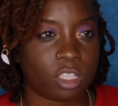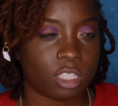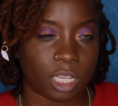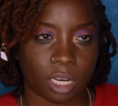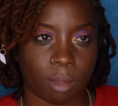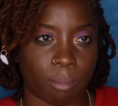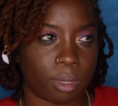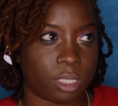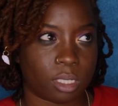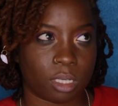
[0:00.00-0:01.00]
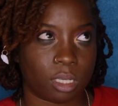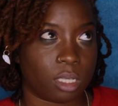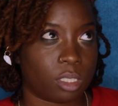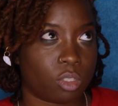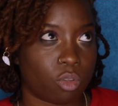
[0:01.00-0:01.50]
Just did a bunch
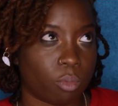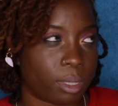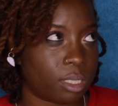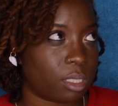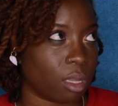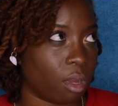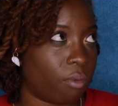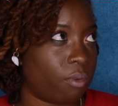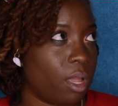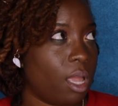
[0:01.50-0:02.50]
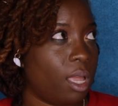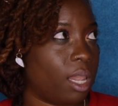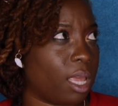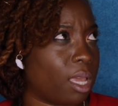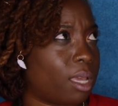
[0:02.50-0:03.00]
of stupid stuff.
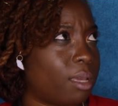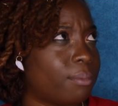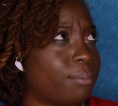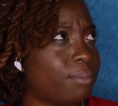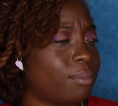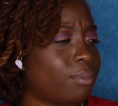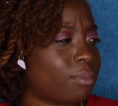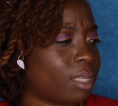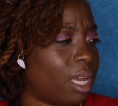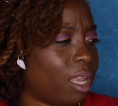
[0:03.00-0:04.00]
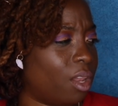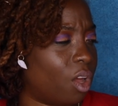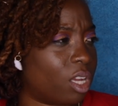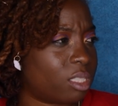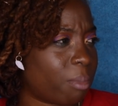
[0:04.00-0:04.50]
Like, I
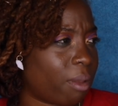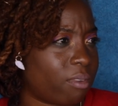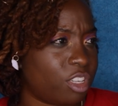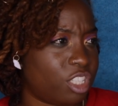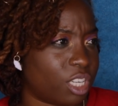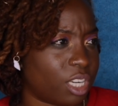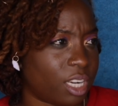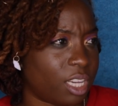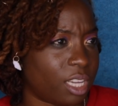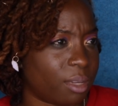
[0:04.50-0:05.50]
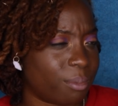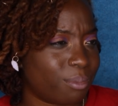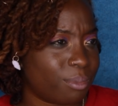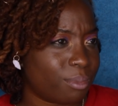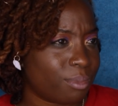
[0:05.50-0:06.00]
lost my virginity
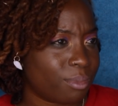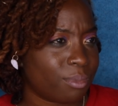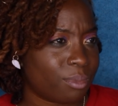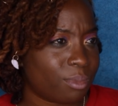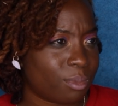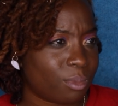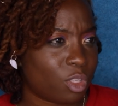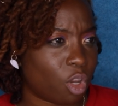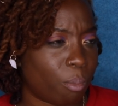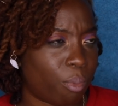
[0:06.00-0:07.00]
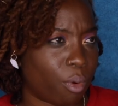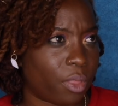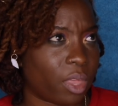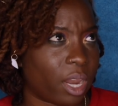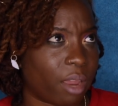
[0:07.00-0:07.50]
to a
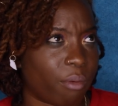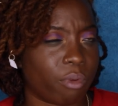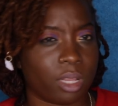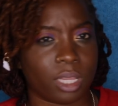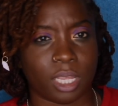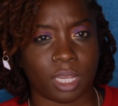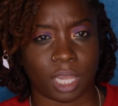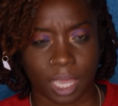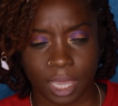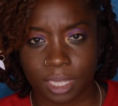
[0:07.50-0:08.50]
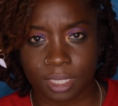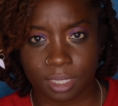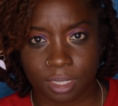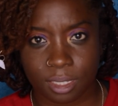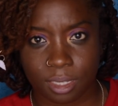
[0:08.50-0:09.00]
boy that I really
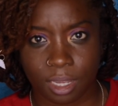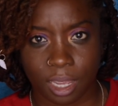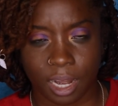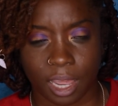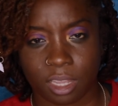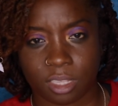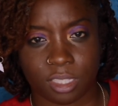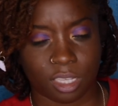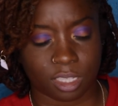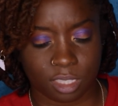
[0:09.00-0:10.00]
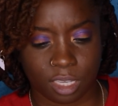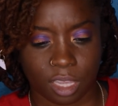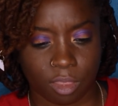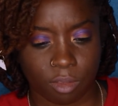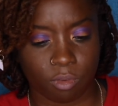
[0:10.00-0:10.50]
liked, and I could see us
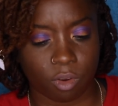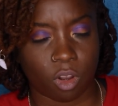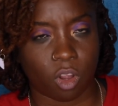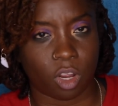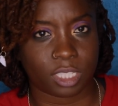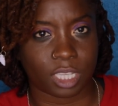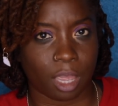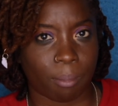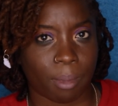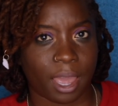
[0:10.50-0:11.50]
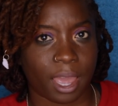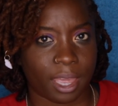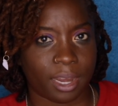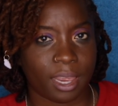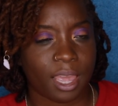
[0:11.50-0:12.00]
together for a long time
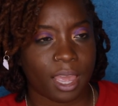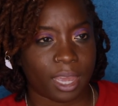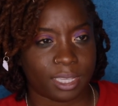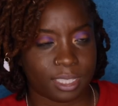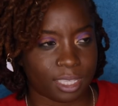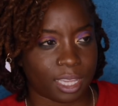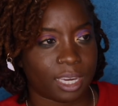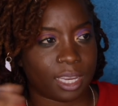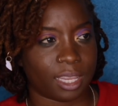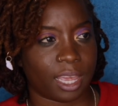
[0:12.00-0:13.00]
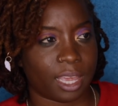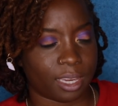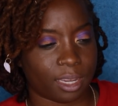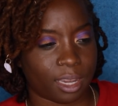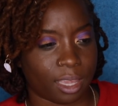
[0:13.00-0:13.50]
had I stayed in
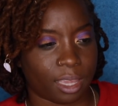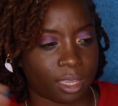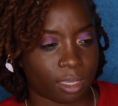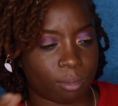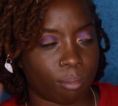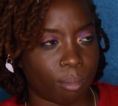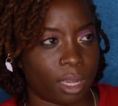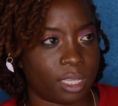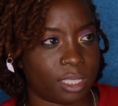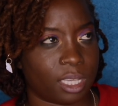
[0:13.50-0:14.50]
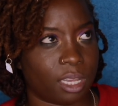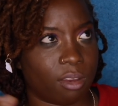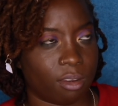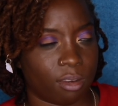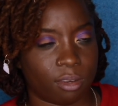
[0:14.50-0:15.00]
that, like,
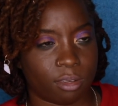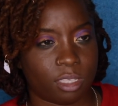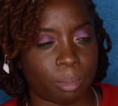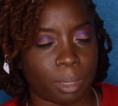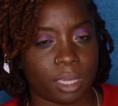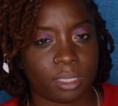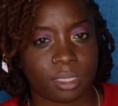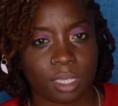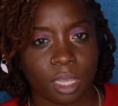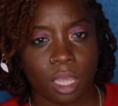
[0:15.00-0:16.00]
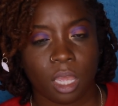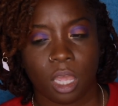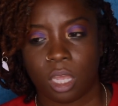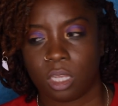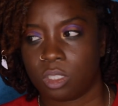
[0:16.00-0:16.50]
mindset and space.
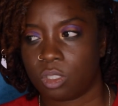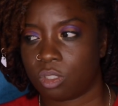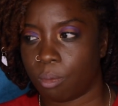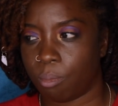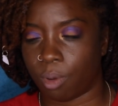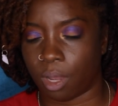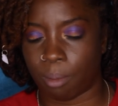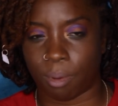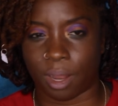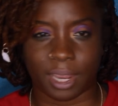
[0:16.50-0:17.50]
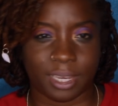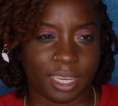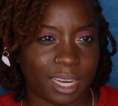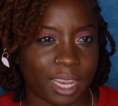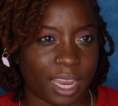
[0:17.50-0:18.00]
But I
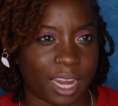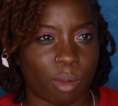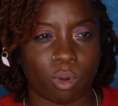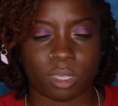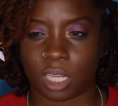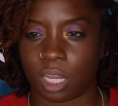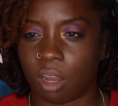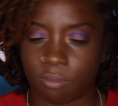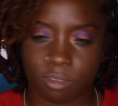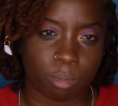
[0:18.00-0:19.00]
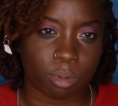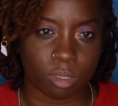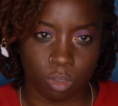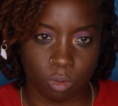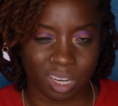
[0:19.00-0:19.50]
did it, and I wasn't
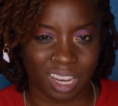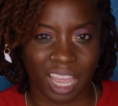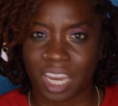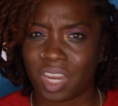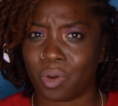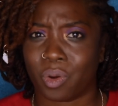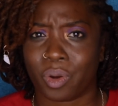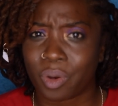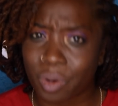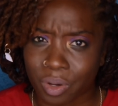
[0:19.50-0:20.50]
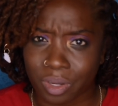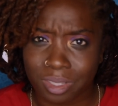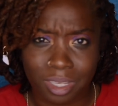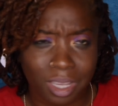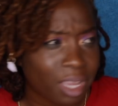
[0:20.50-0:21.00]
comfortable doing it, and it
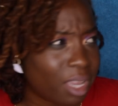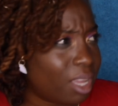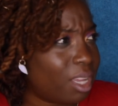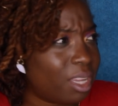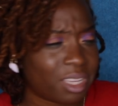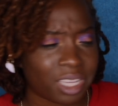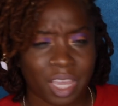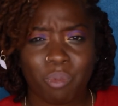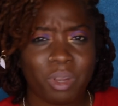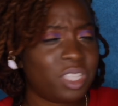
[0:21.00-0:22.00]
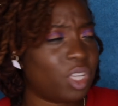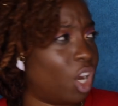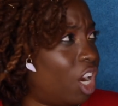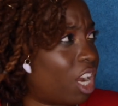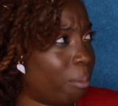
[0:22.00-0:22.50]
hurt. Can we
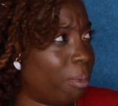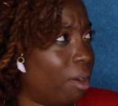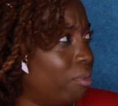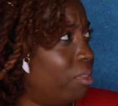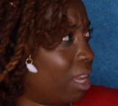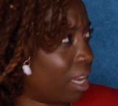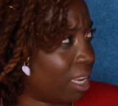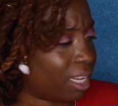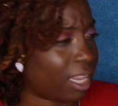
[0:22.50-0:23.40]
talk about that?